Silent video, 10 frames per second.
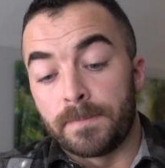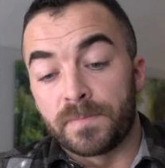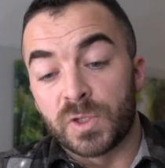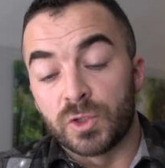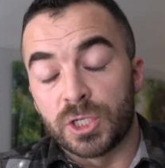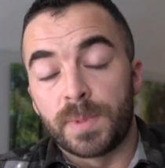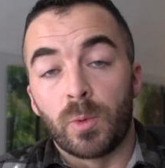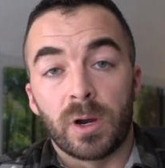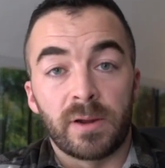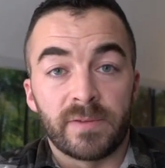So just be
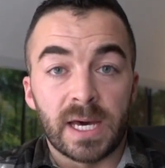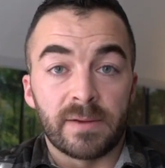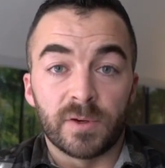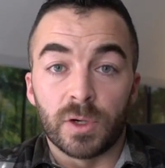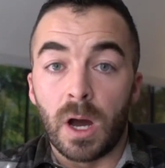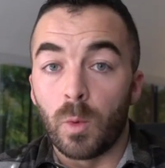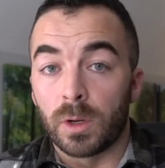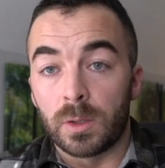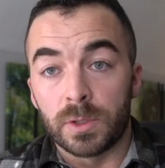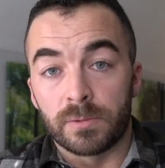wary of that. If you're not
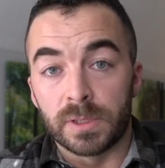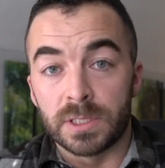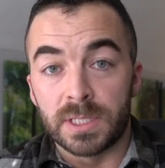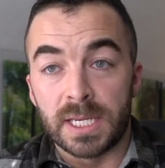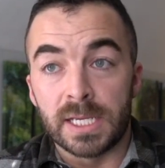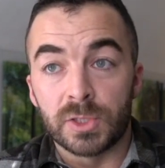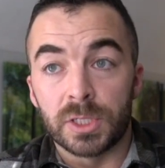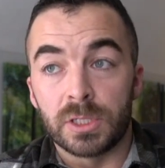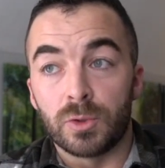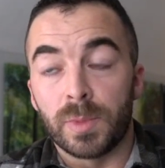working with a real estate
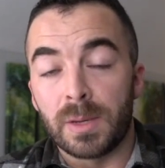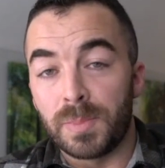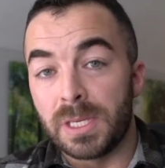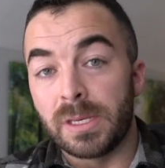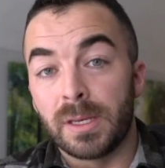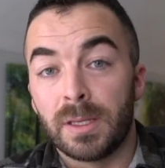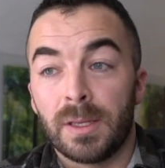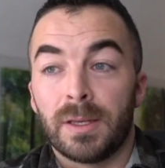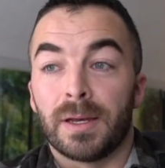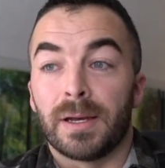agent, you might be
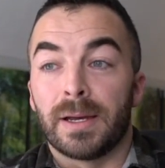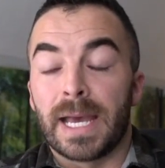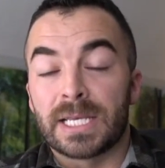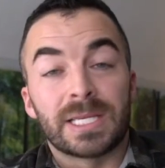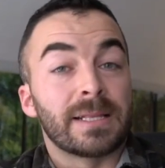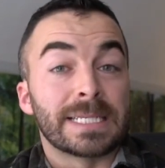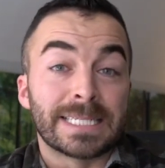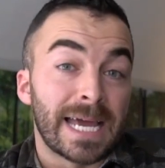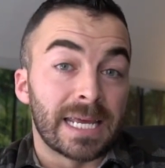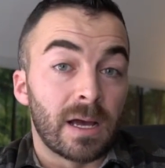accidentally
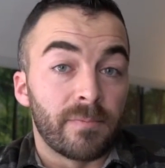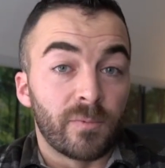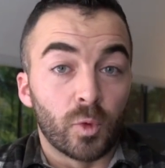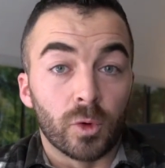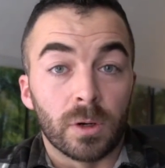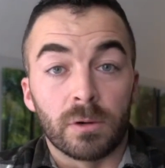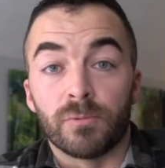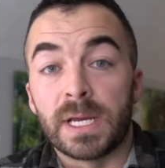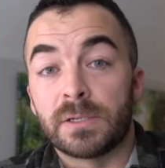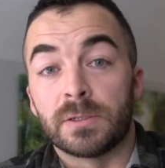signing up for
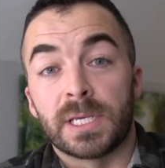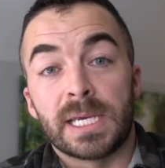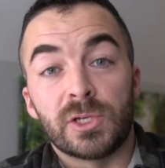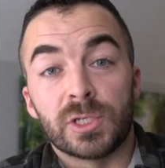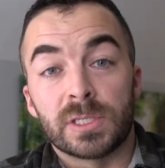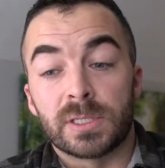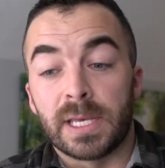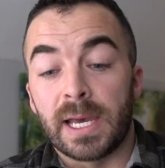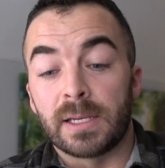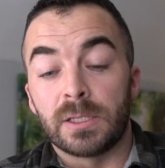renters agents
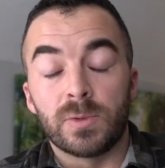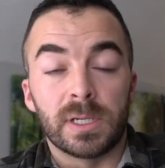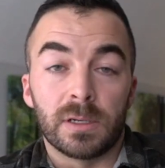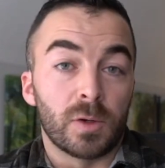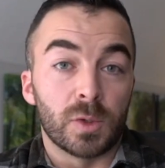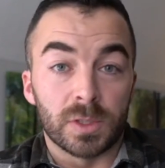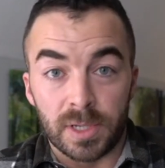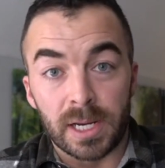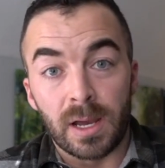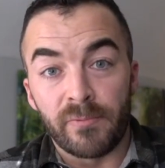that you didn't know you were signing up